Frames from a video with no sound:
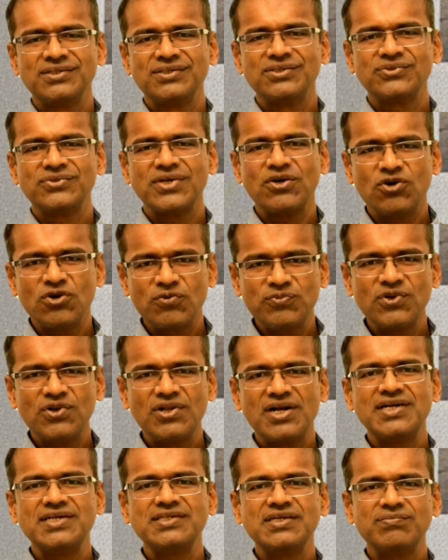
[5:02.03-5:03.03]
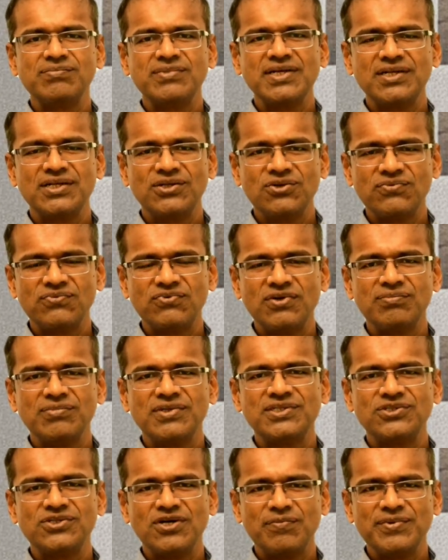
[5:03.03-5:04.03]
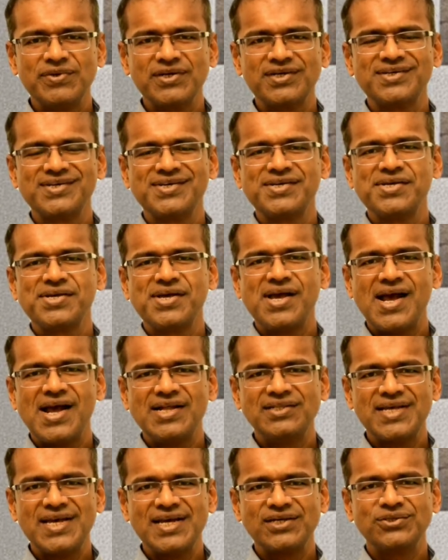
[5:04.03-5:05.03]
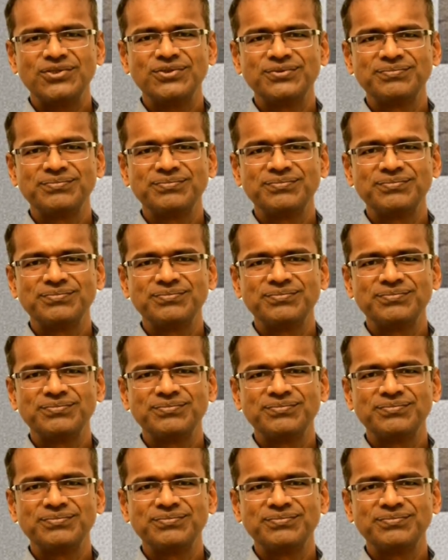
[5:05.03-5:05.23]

So I hope you learned something new from this topic, and thank you.